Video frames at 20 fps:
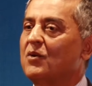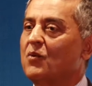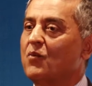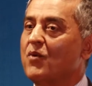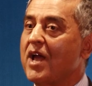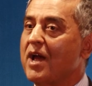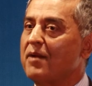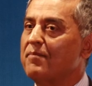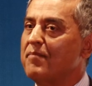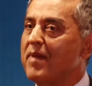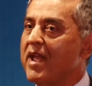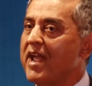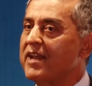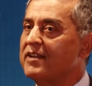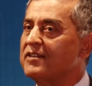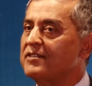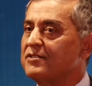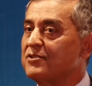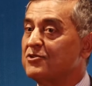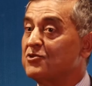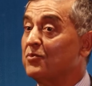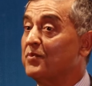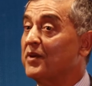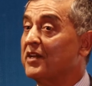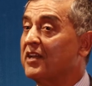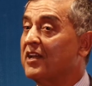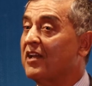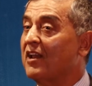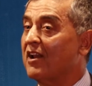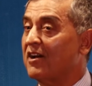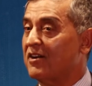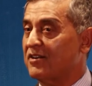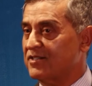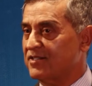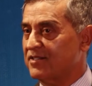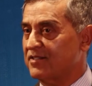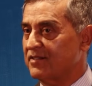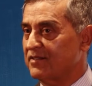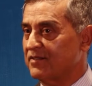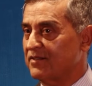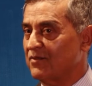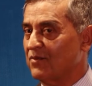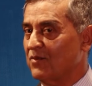We are made to be killers.